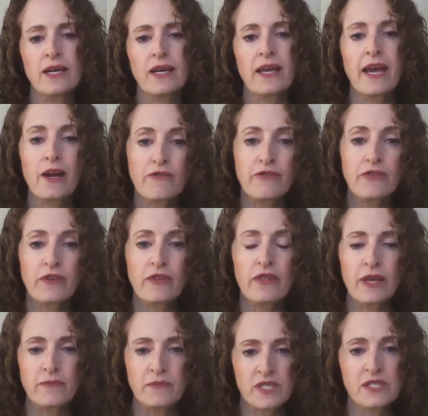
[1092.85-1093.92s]
care for
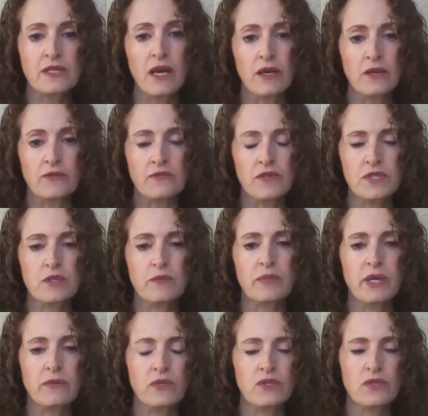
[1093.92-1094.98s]
themselves, to
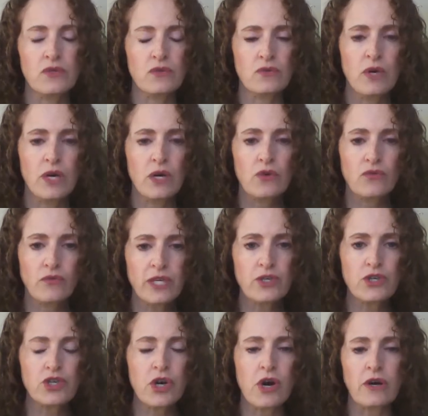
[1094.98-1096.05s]
be able to
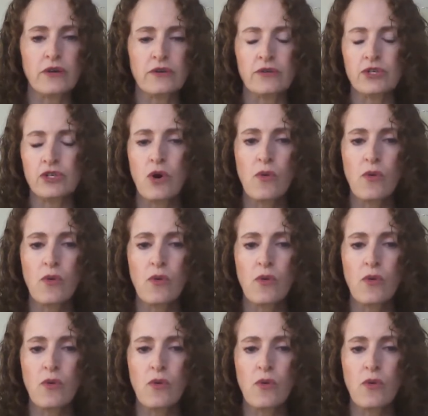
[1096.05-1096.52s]
recharge,